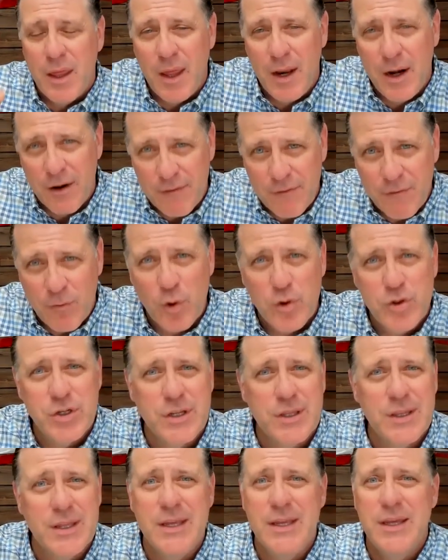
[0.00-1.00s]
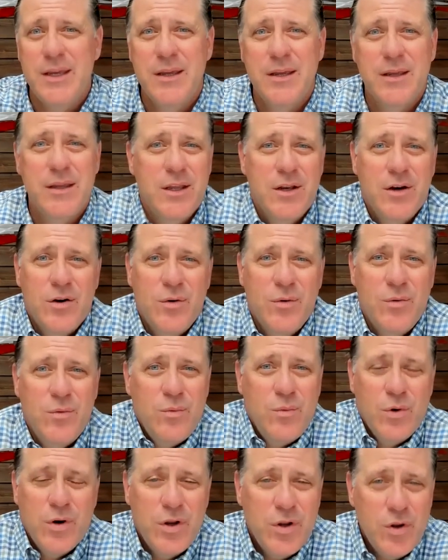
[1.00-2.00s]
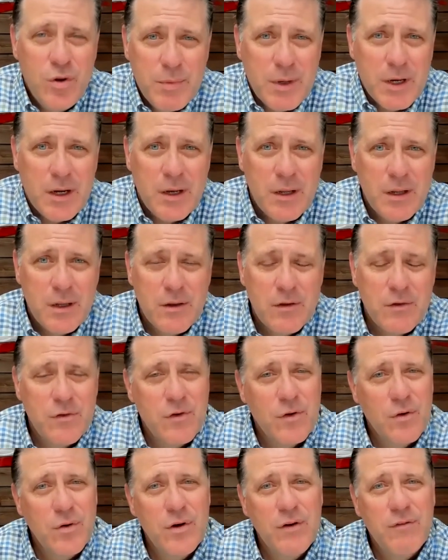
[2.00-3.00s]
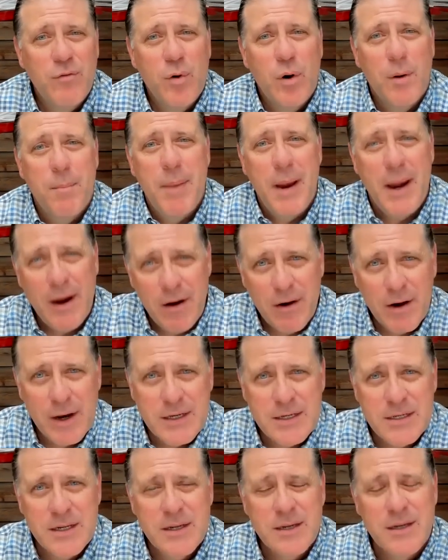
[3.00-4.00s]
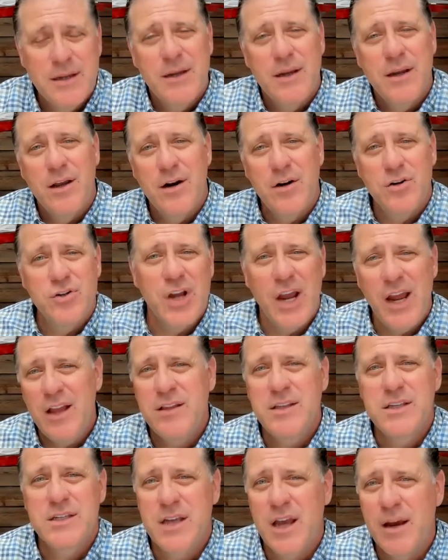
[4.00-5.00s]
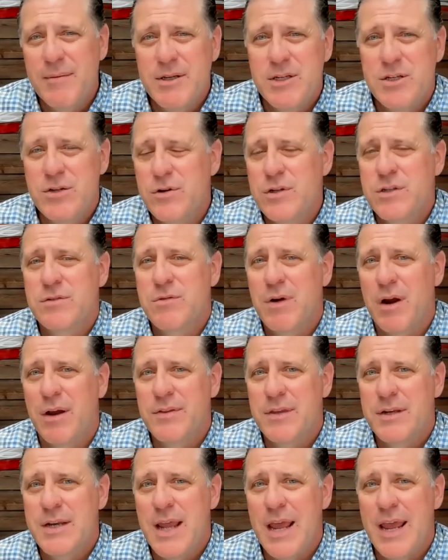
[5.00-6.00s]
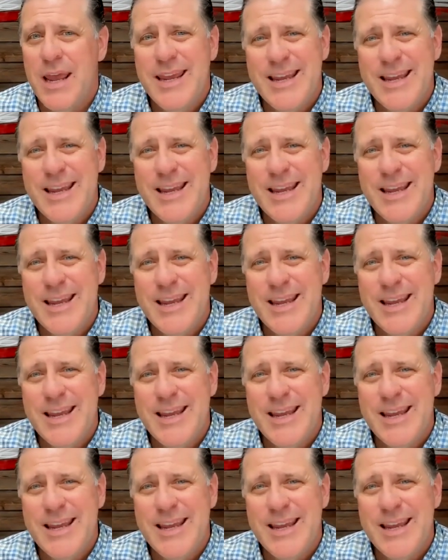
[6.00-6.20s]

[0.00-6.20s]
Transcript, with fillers: And unfortunately, you know, we're human. So if we're a parent and our child is coming to us throughout the day,